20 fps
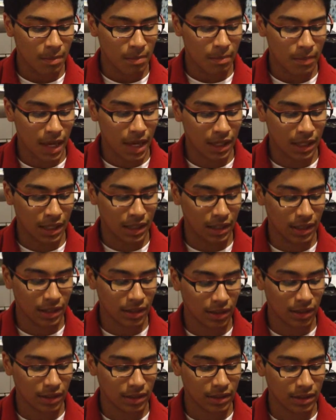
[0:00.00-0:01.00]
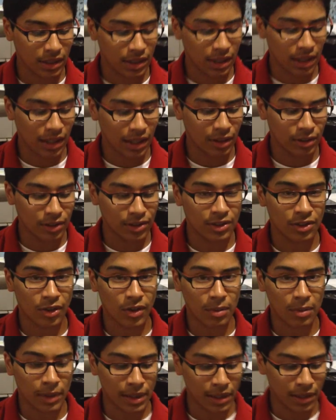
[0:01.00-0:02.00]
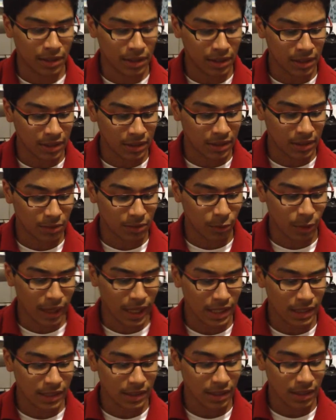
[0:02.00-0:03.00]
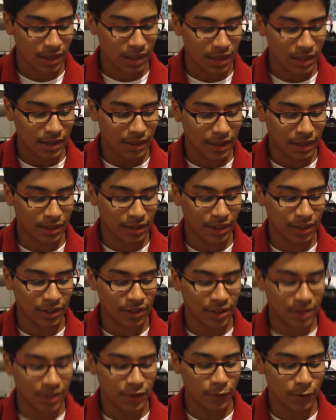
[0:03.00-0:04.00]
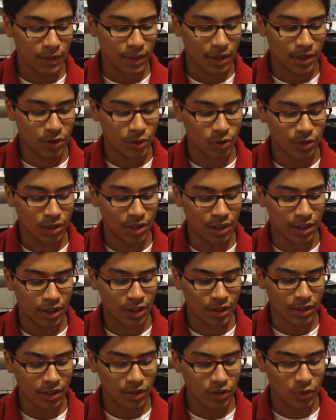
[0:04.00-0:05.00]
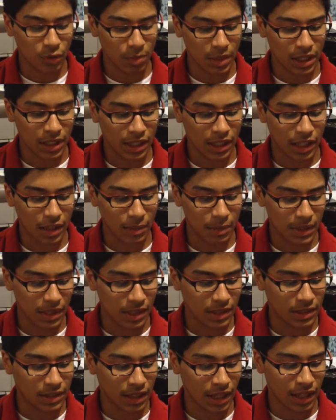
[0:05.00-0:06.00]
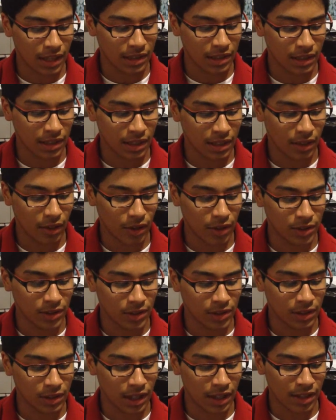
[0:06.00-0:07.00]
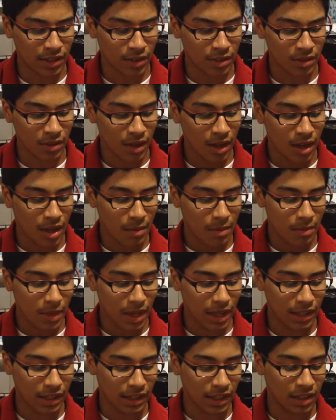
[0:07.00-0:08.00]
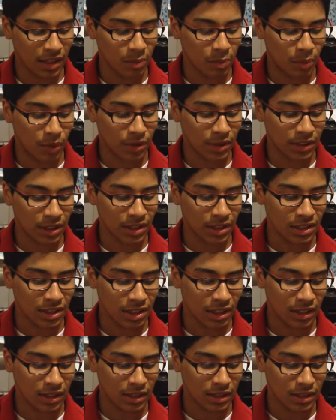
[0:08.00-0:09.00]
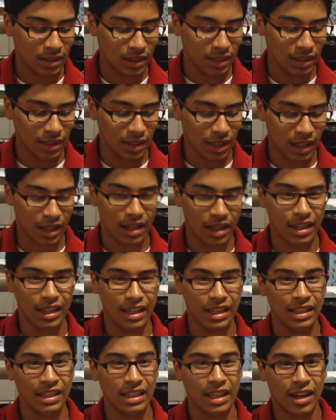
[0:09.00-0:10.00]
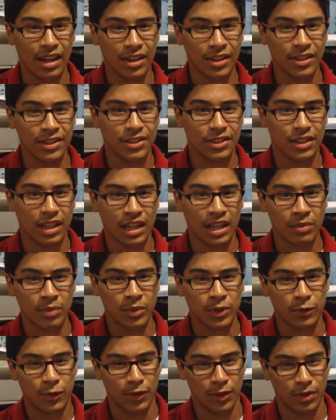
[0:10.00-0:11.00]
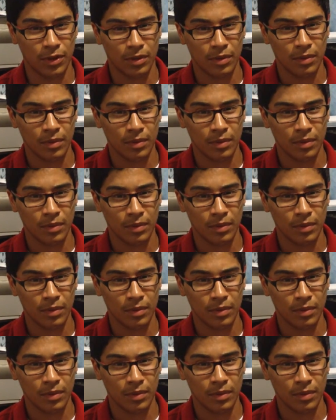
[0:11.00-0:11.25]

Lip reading: making the ultraviolet rays that enter into the air to be kept inside the ozone layer, making an important change in Earth's atmosphere.